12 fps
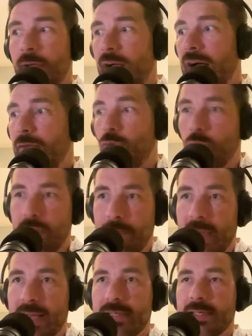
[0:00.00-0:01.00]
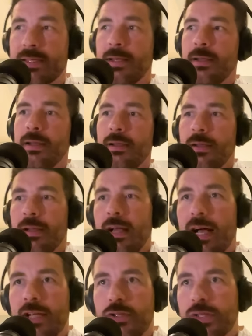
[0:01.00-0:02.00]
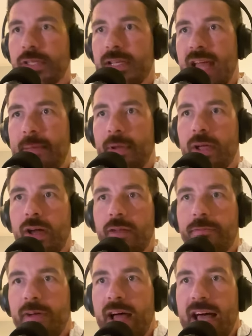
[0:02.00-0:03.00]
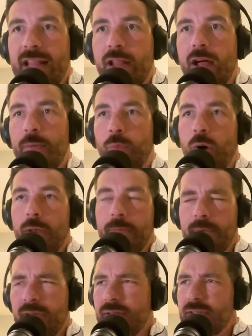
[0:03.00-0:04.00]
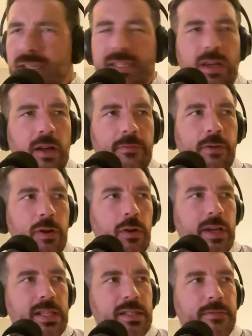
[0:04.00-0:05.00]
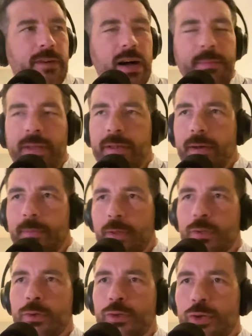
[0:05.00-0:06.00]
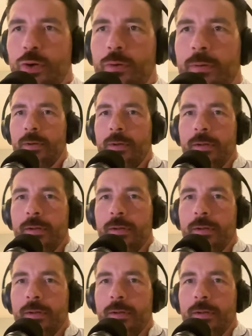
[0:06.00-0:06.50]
Rory Best, just to name a kind of a headline one. Is Ty Furlong into farming? I'm not too sure.